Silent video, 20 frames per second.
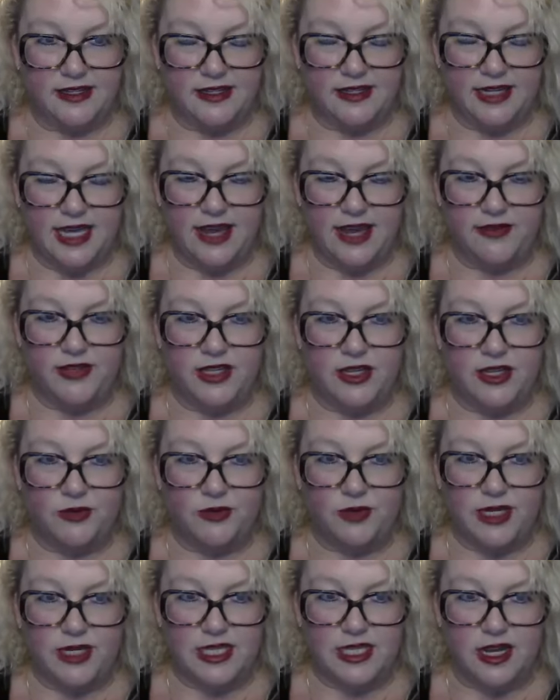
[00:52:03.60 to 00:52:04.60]
Kevin, that
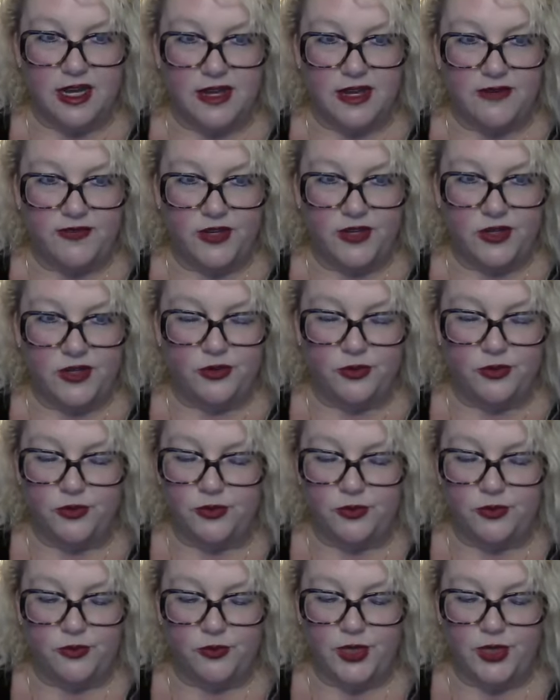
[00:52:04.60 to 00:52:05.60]
we saw a
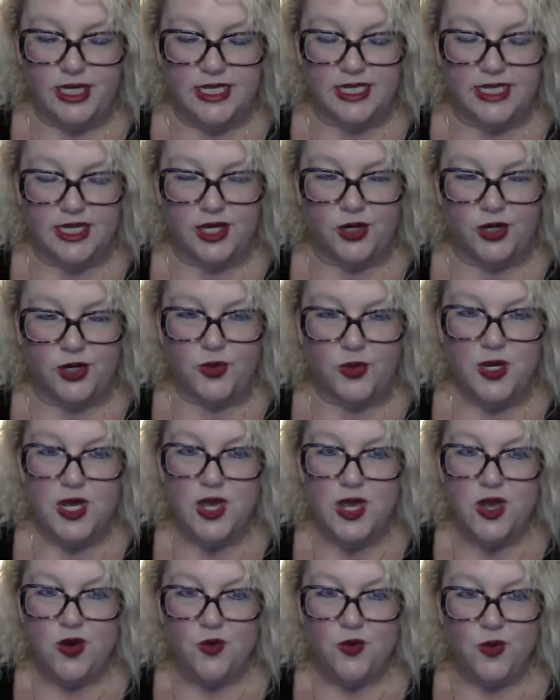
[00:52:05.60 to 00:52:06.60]
few weeks ago,
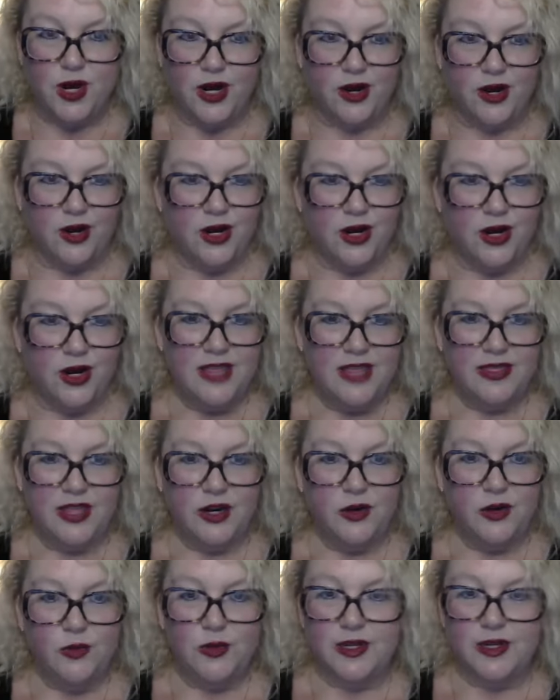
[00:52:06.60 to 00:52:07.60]
where
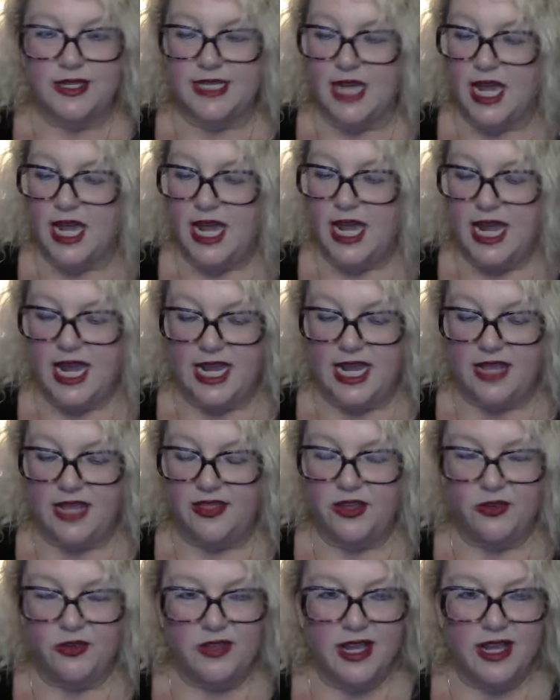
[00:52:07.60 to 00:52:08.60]
there's
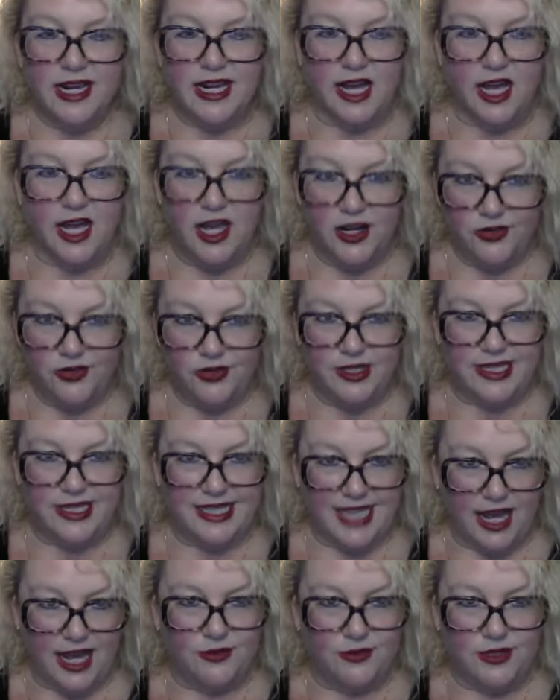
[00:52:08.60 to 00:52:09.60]
like
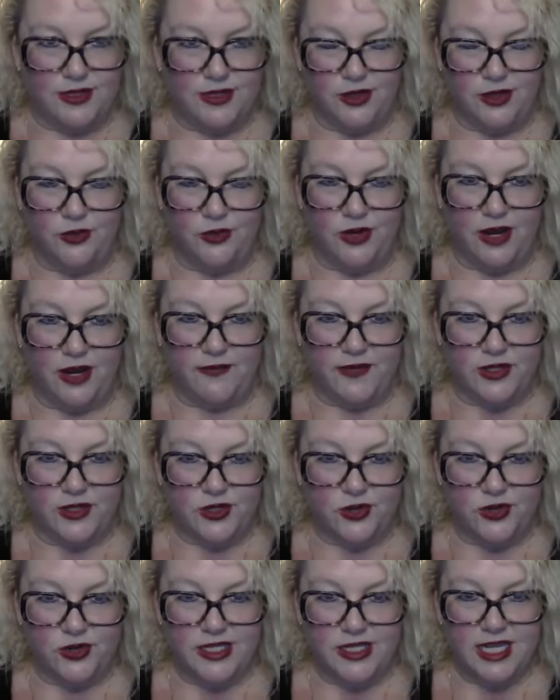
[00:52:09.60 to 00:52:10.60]
100,000 loan
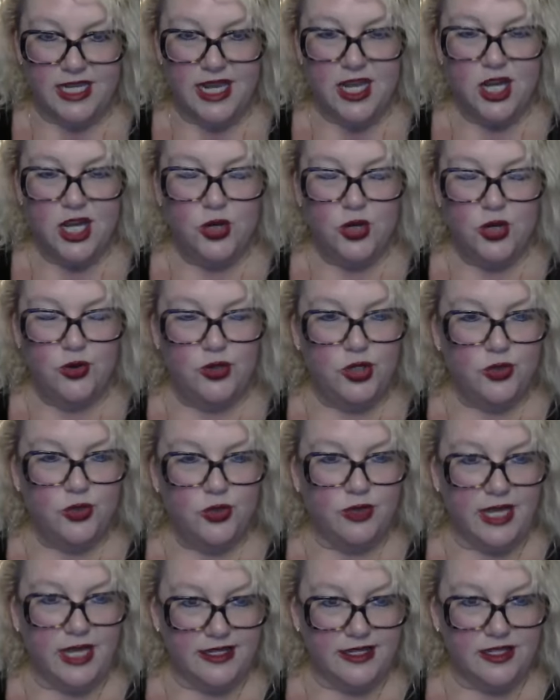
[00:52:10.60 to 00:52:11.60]
officers who do
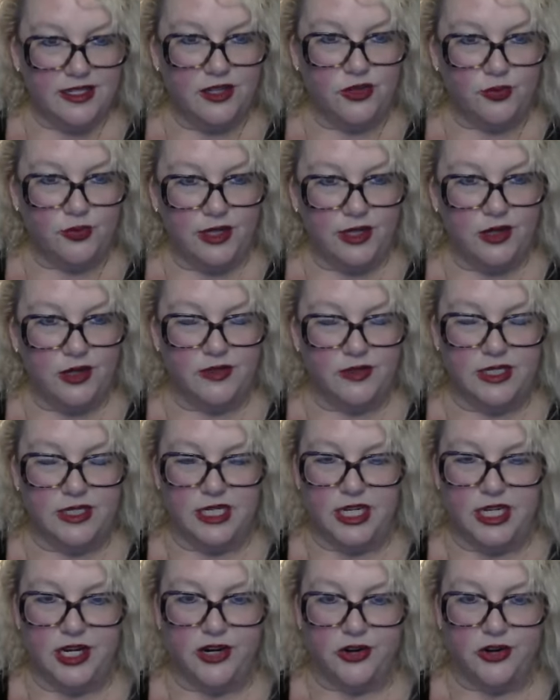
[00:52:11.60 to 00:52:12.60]
less than 3 loans a
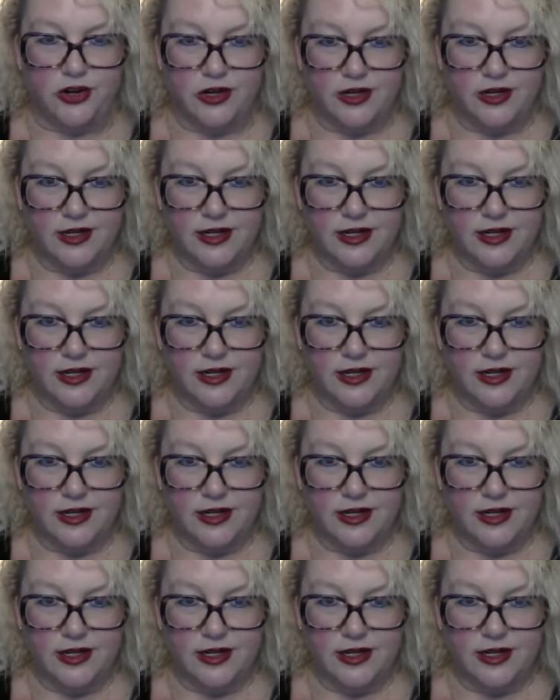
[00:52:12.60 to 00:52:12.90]
year.